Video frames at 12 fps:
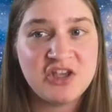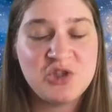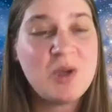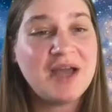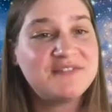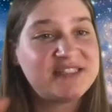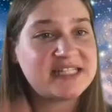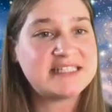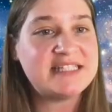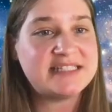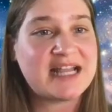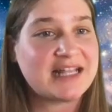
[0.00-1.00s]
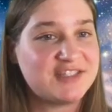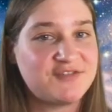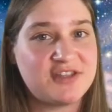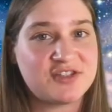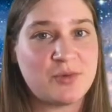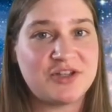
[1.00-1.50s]
You have 60 seconds for
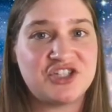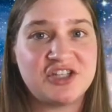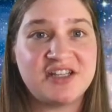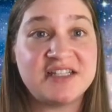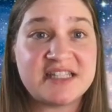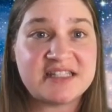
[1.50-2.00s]
this question because